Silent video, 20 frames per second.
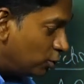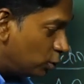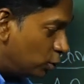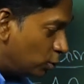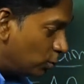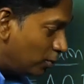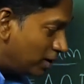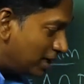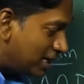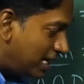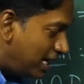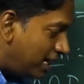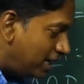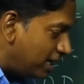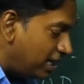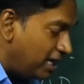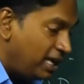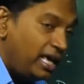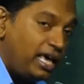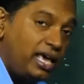you will
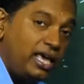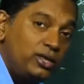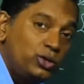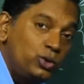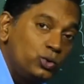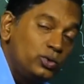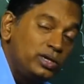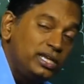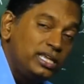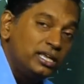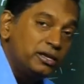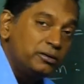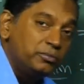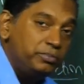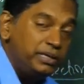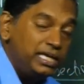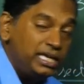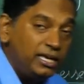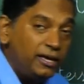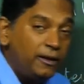get A
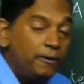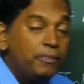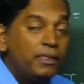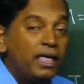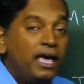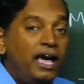union B.